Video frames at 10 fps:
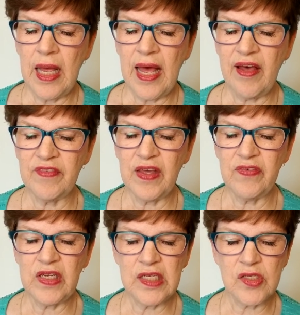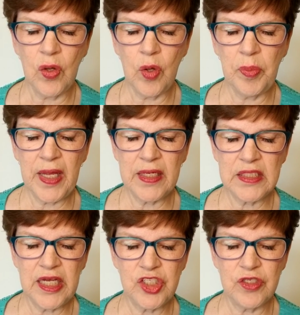have given his whole
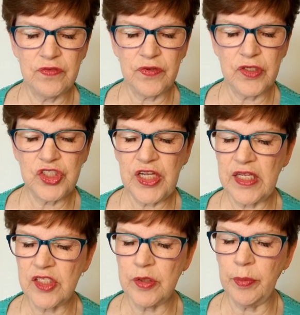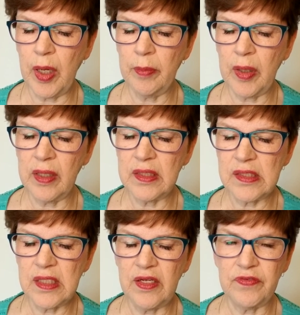plantation for a chance to bombard the
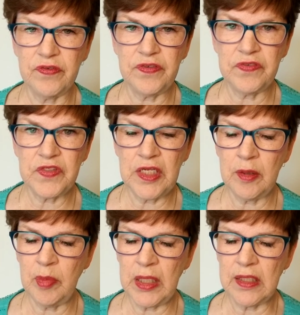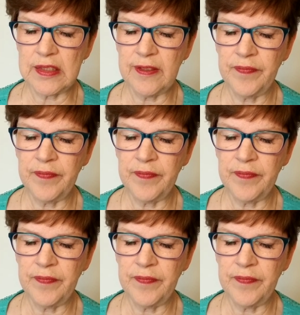city for 15 minutes.